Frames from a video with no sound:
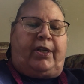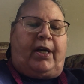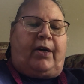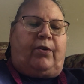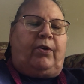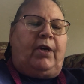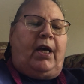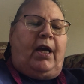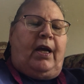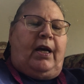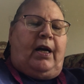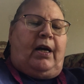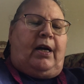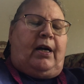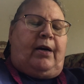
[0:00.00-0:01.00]
Now,
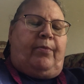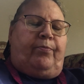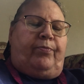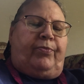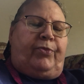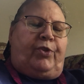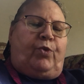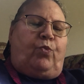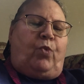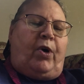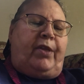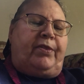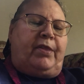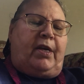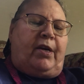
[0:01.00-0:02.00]
the
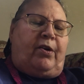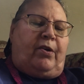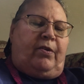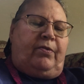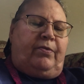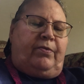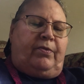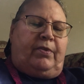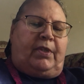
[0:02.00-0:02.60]
one there